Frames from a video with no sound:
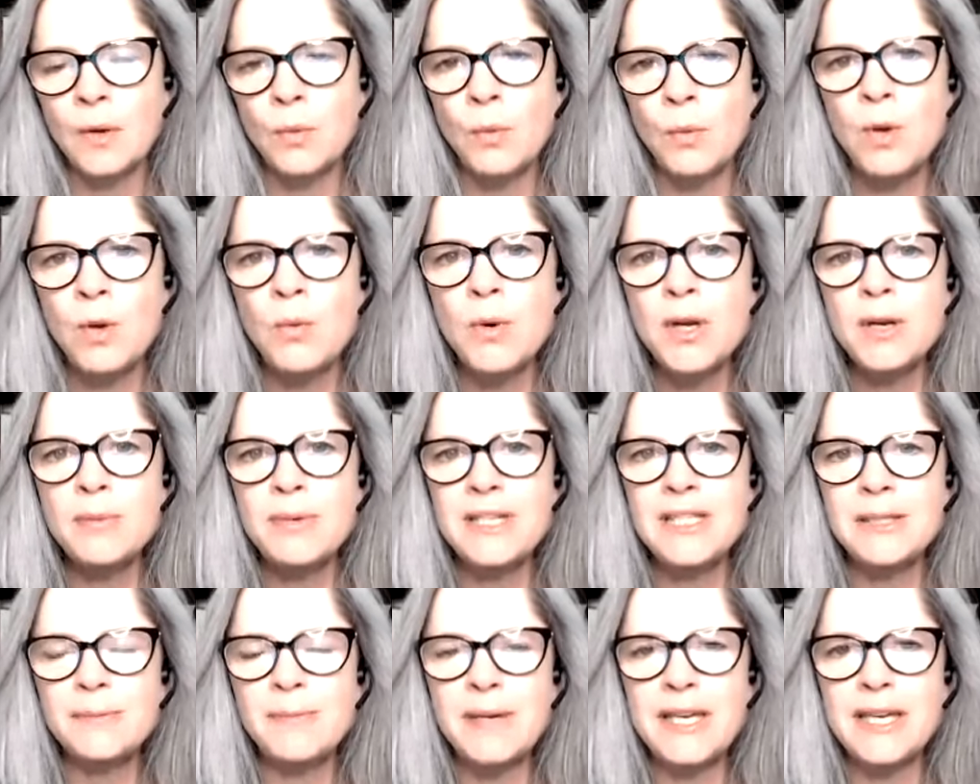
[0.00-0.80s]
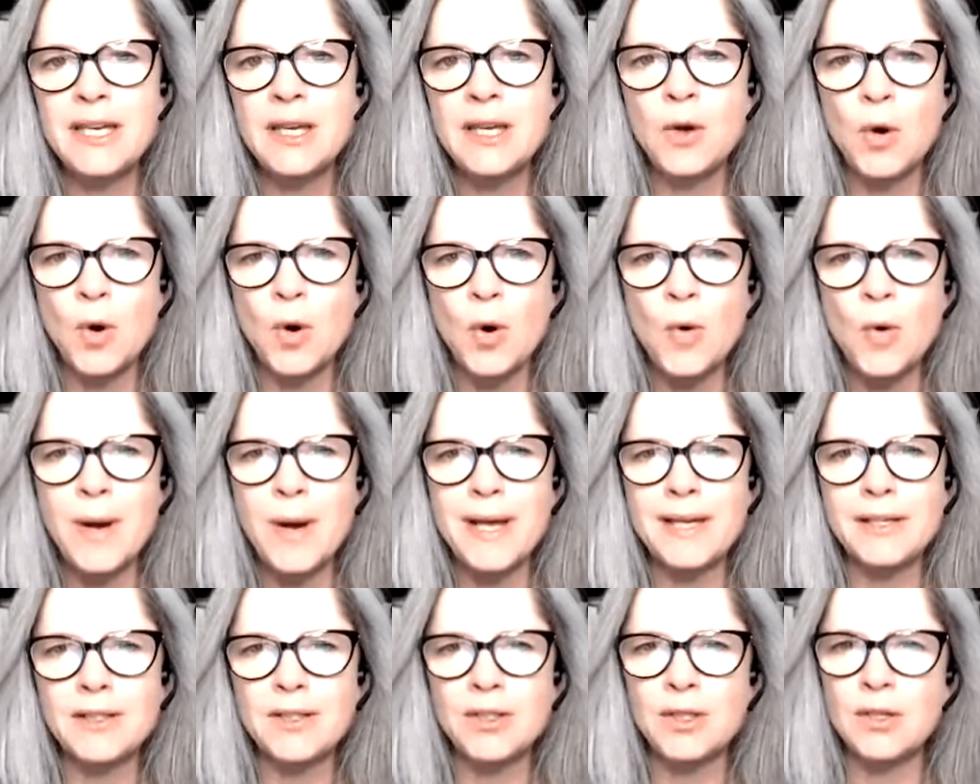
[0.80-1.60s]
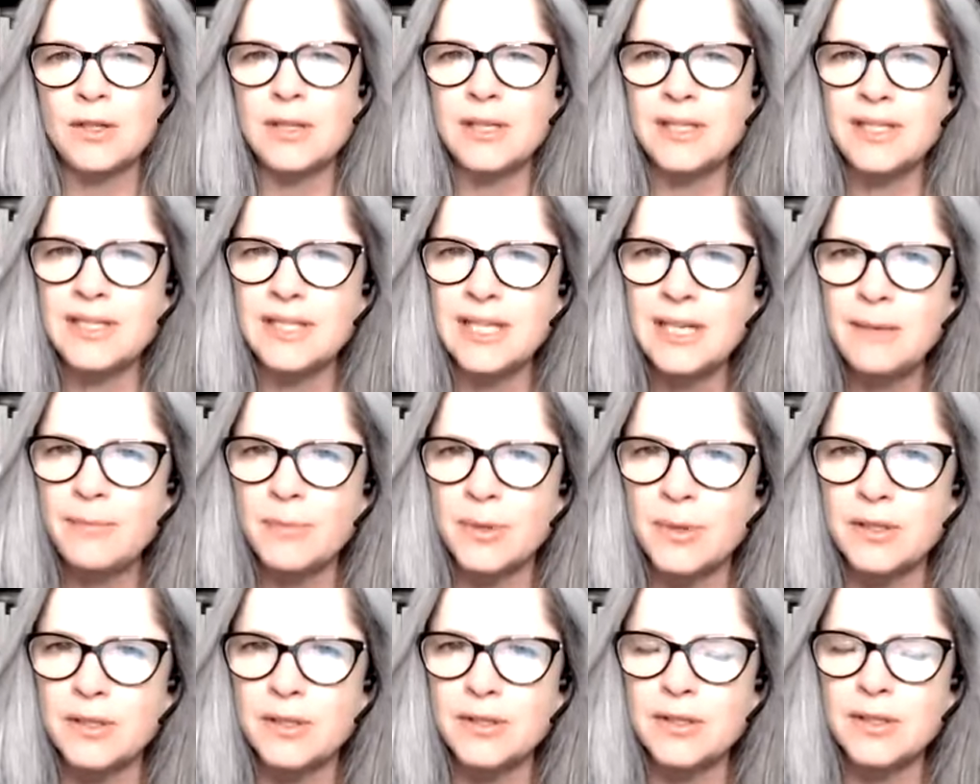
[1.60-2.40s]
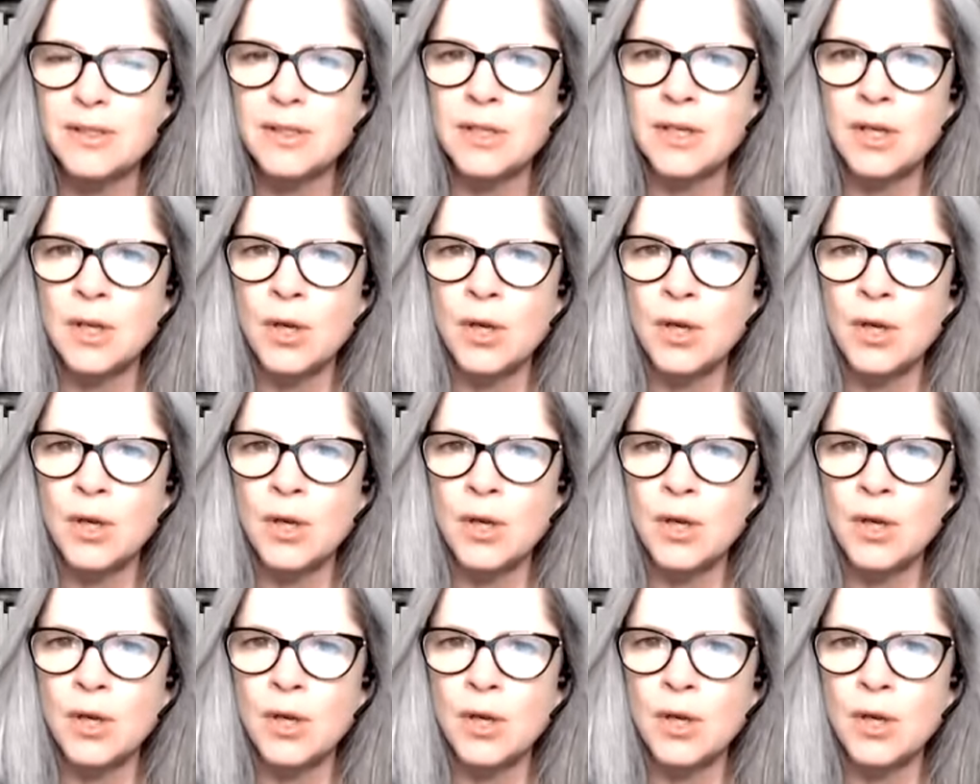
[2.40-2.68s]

We want to be speaking always to the deepest